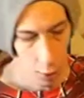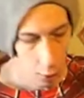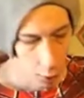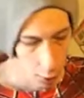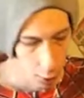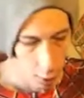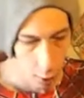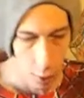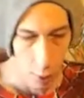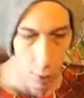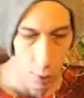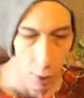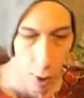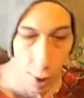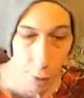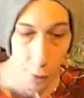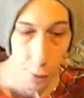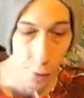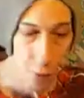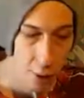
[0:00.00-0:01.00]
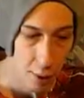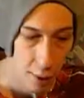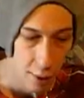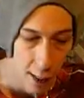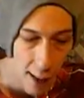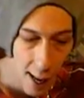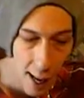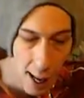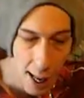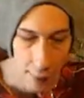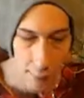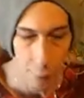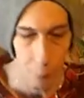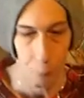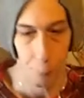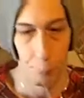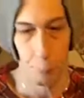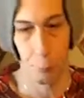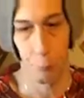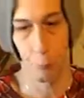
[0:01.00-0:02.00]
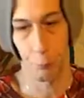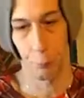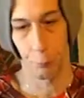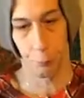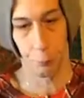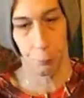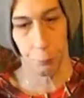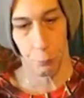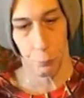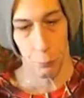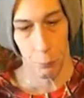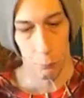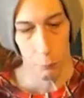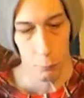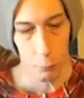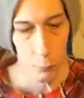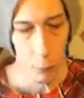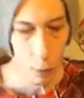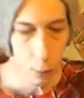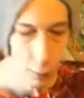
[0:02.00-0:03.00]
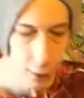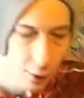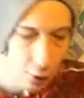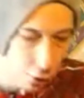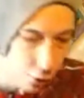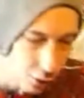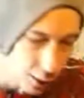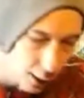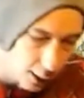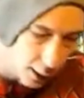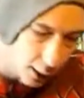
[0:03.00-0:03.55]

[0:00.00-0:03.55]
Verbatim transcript: Uh, other than that, let's dig